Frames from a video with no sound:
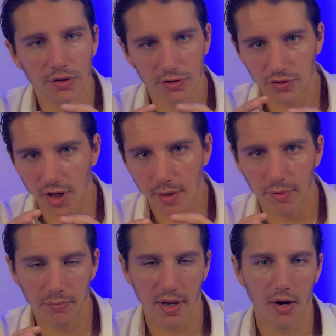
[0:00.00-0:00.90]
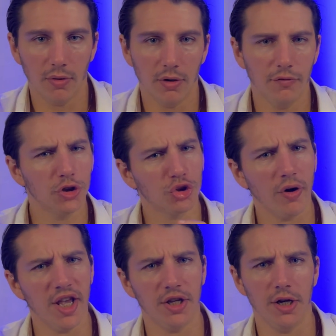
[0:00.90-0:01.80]
the stopping power of the
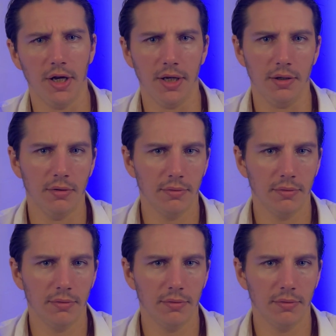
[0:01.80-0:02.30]
Traigun.